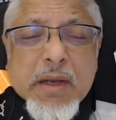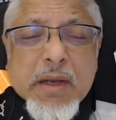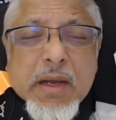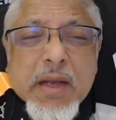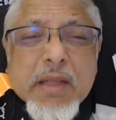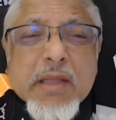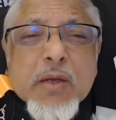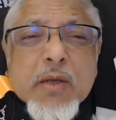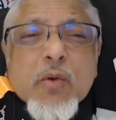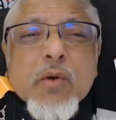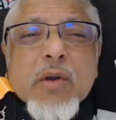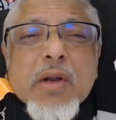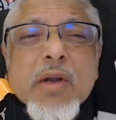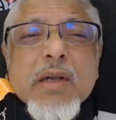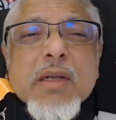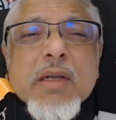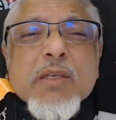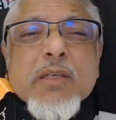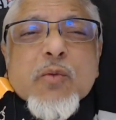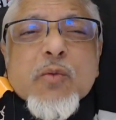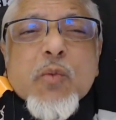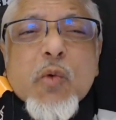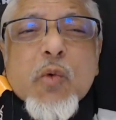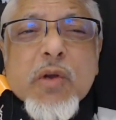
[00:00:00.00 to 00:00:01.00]
And the Quran
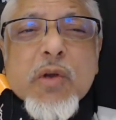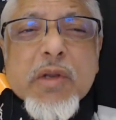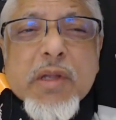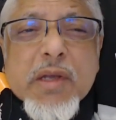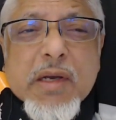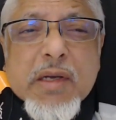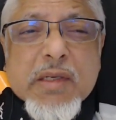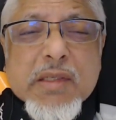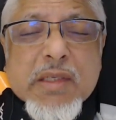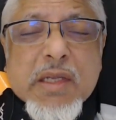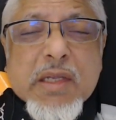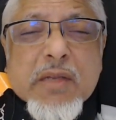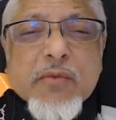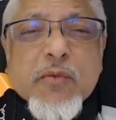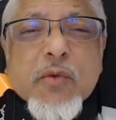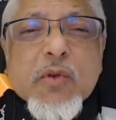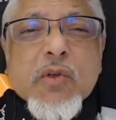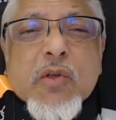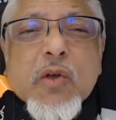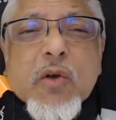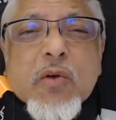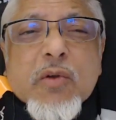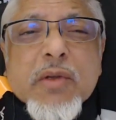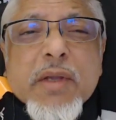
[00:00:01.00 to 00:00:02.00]
is warning us that if
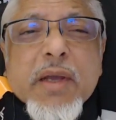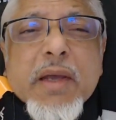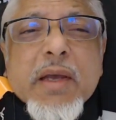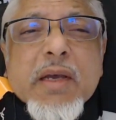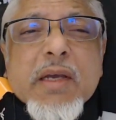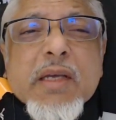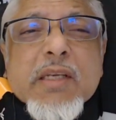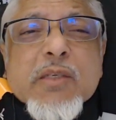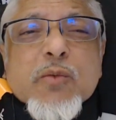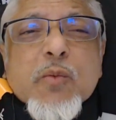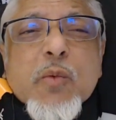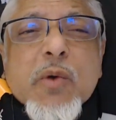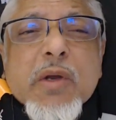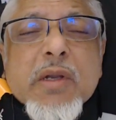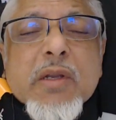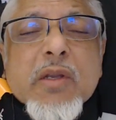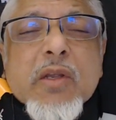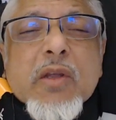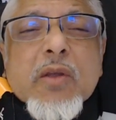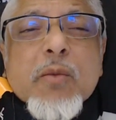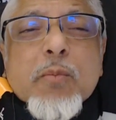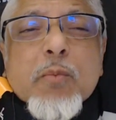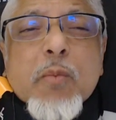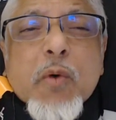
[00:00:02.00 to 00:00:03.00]
you don't act as
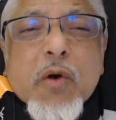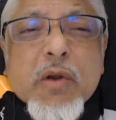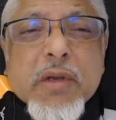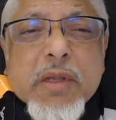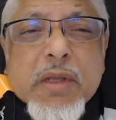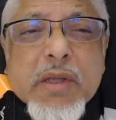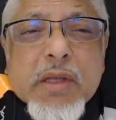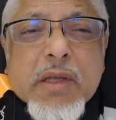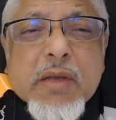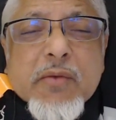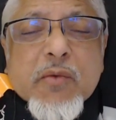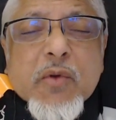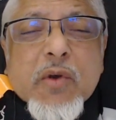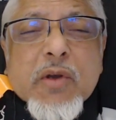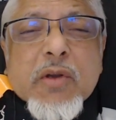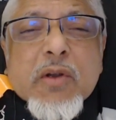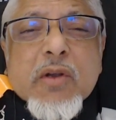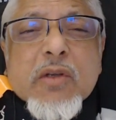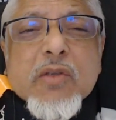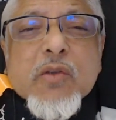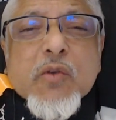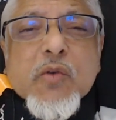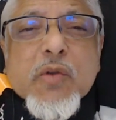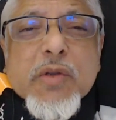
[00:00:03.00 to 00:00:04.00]
one body, if you are
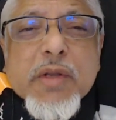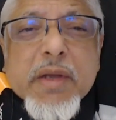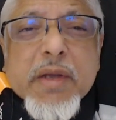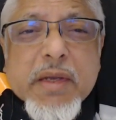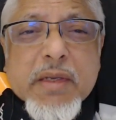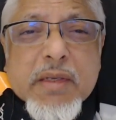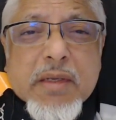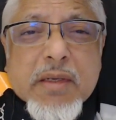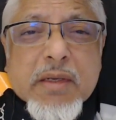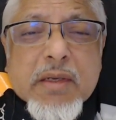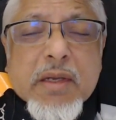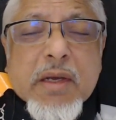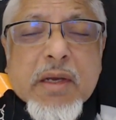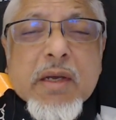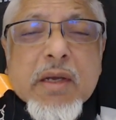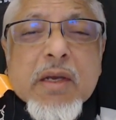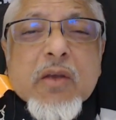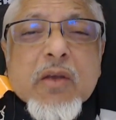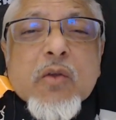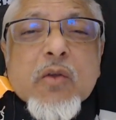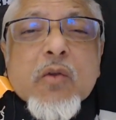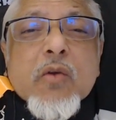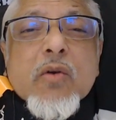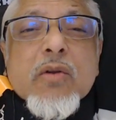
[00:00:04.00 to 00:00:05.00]
not united,
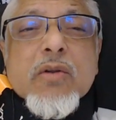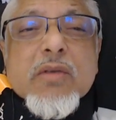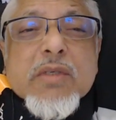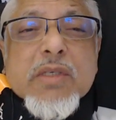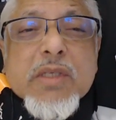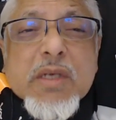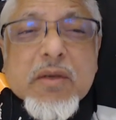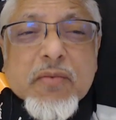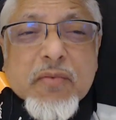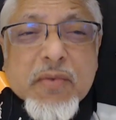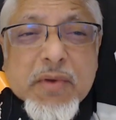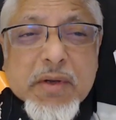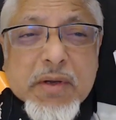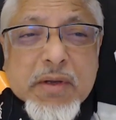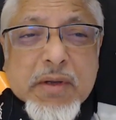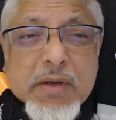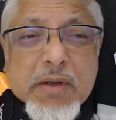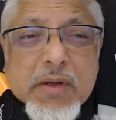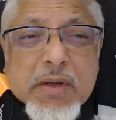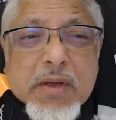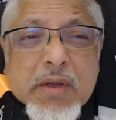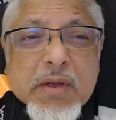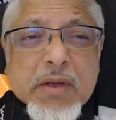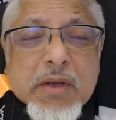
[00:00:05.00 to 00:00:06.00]
you're going to suffer.
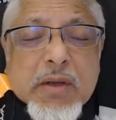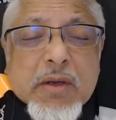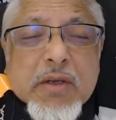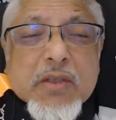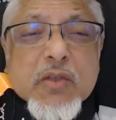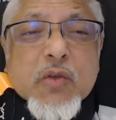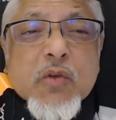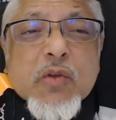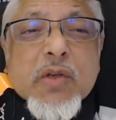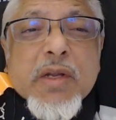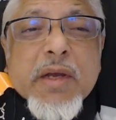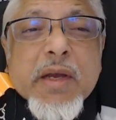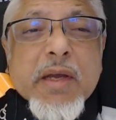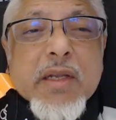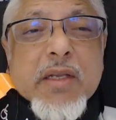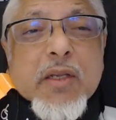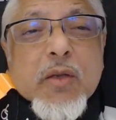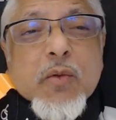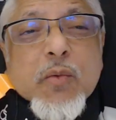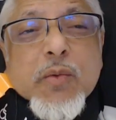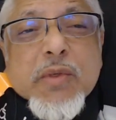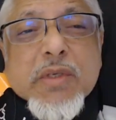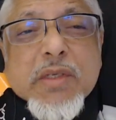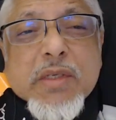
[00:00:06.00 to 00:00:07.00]
Because
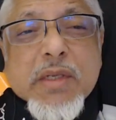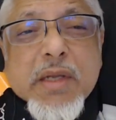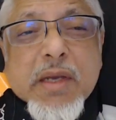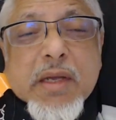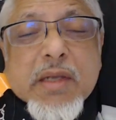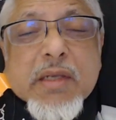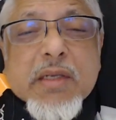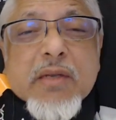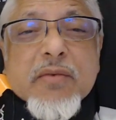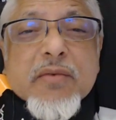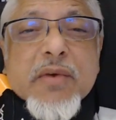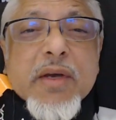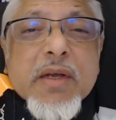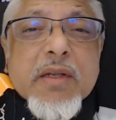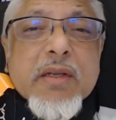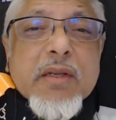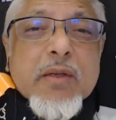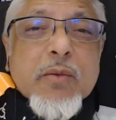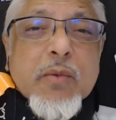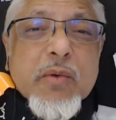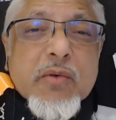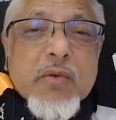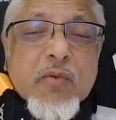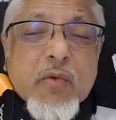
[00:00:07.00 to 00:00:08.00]
united we stand,
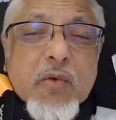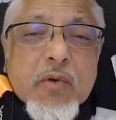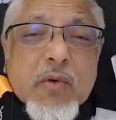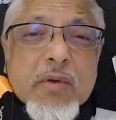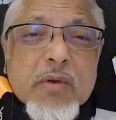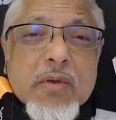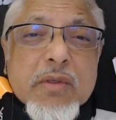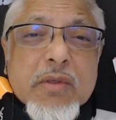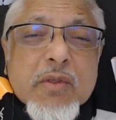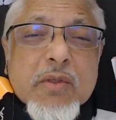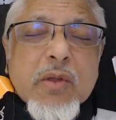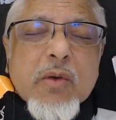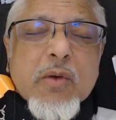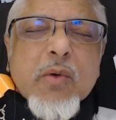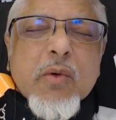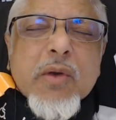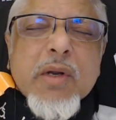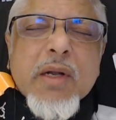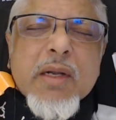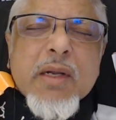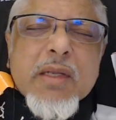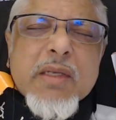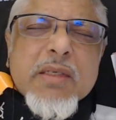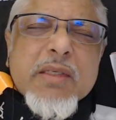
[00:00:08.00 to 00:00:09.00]
divided we fall. So the
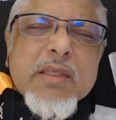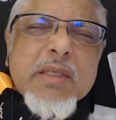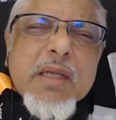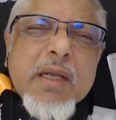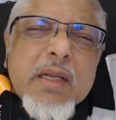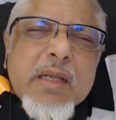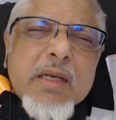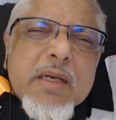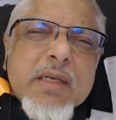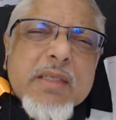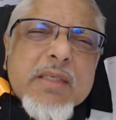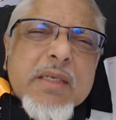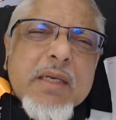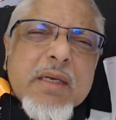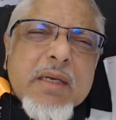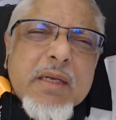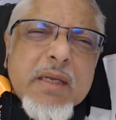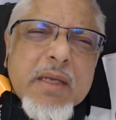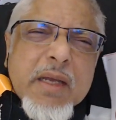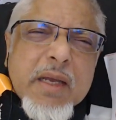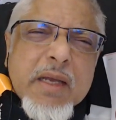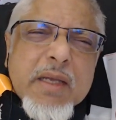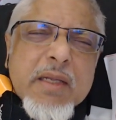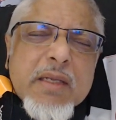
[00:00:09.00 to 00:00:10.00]
Quran is telling us
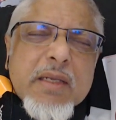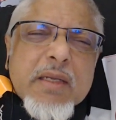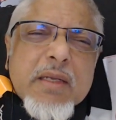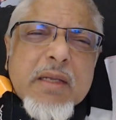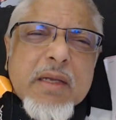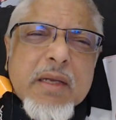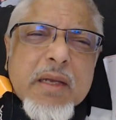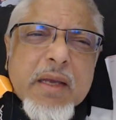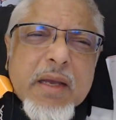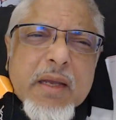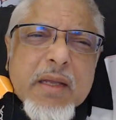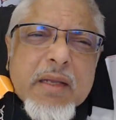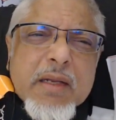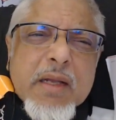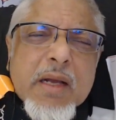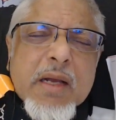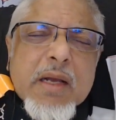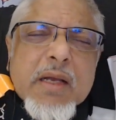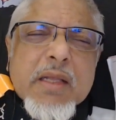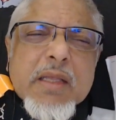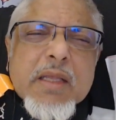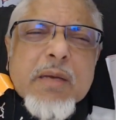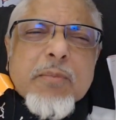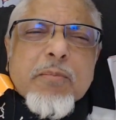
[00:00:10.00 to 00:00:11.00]
again and again,
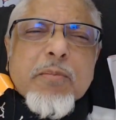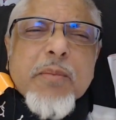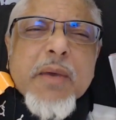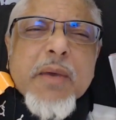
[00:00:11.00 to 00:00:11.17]
the